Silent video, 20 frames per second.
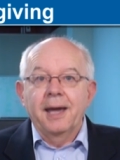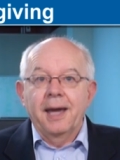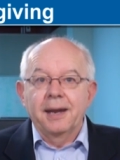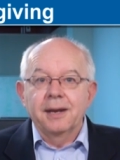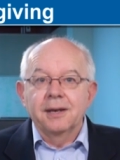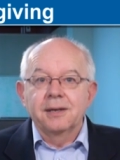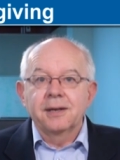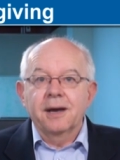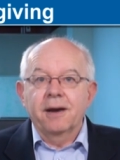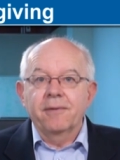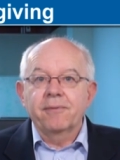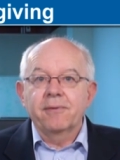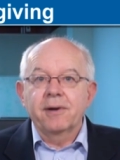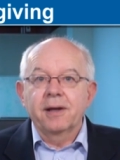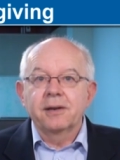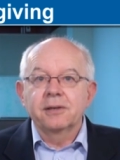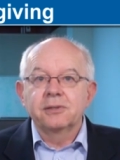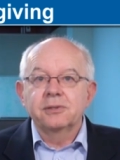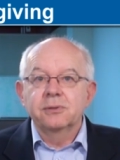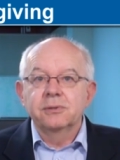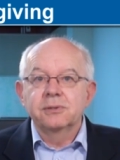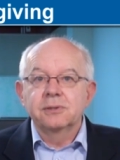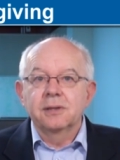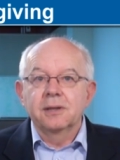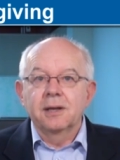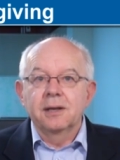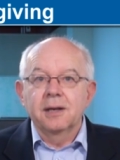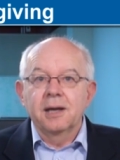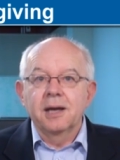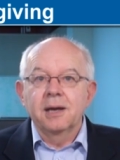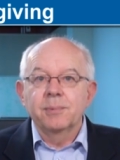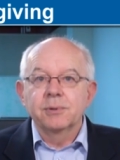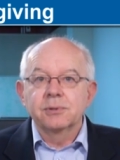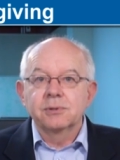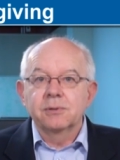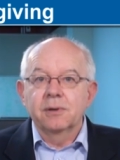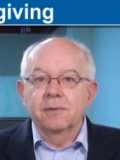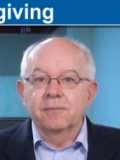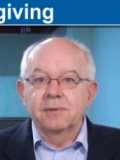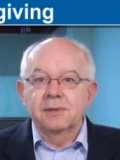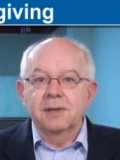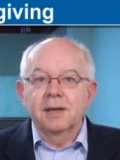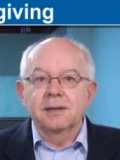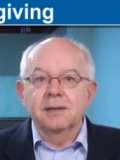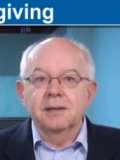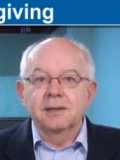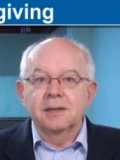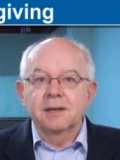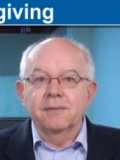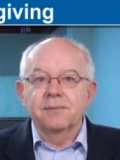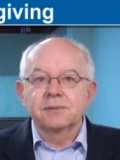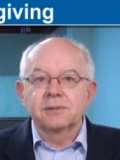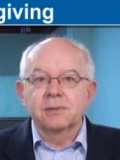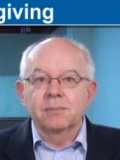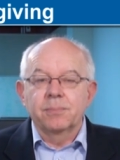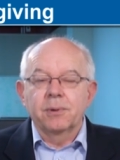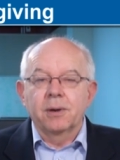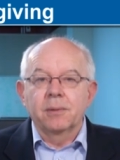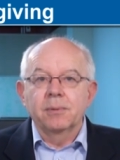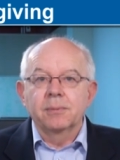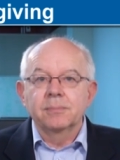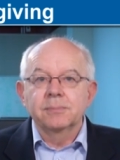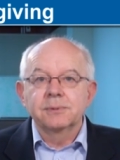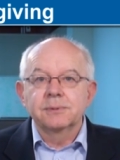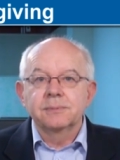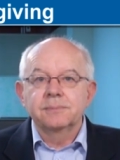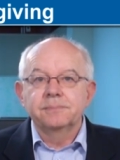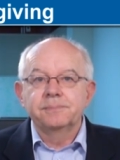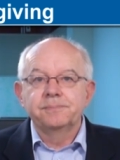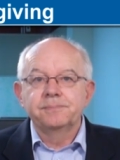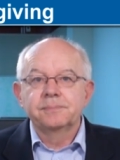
and tougher attitudes to their neighbours who have debt and deficit problems.